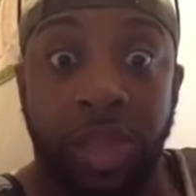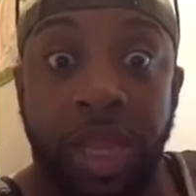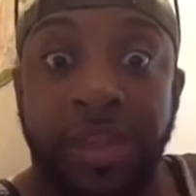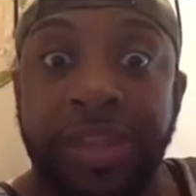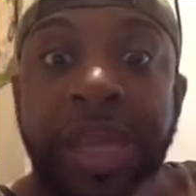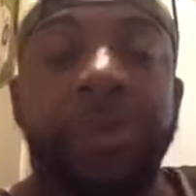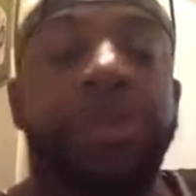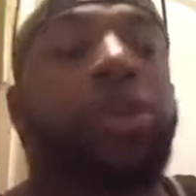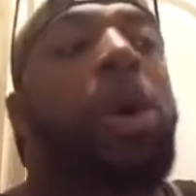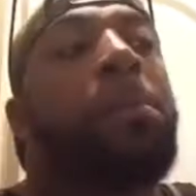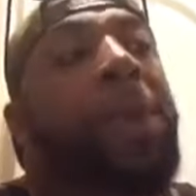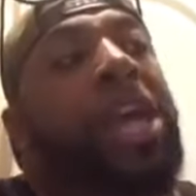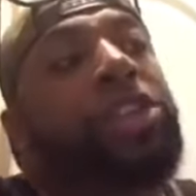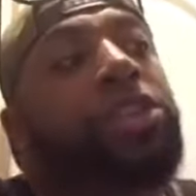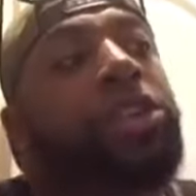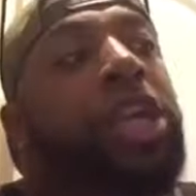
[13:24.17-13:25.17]
They was going to
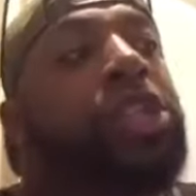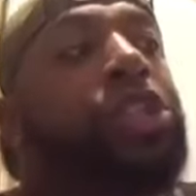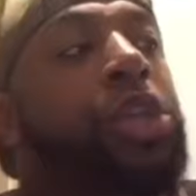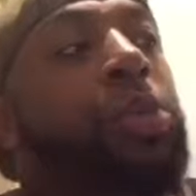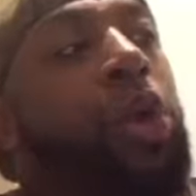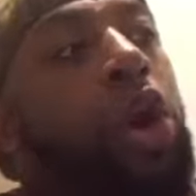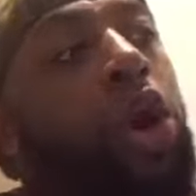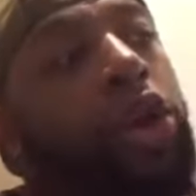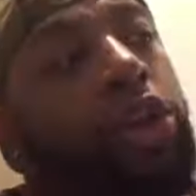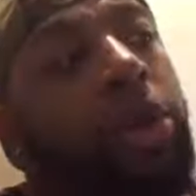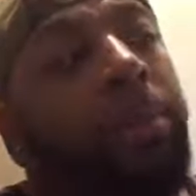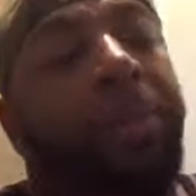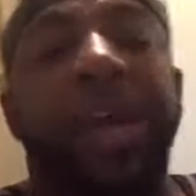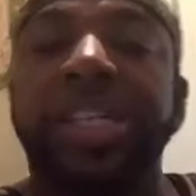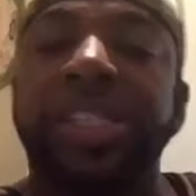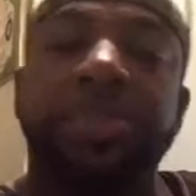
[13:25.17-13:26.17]
make sure that you were on your
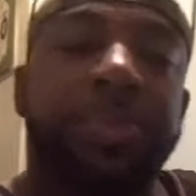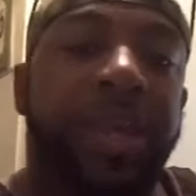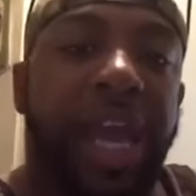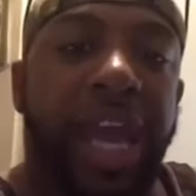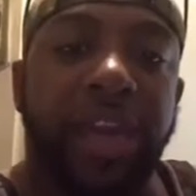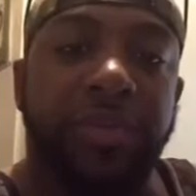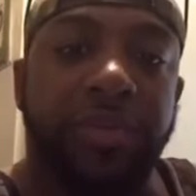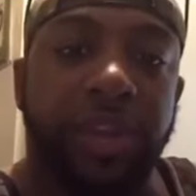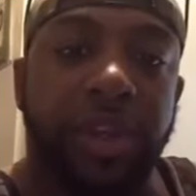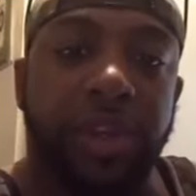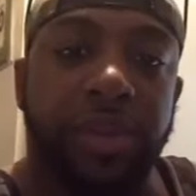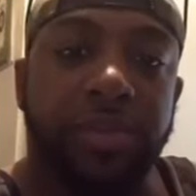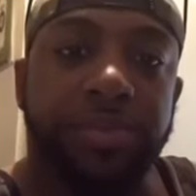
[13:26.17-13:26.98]
best behavior.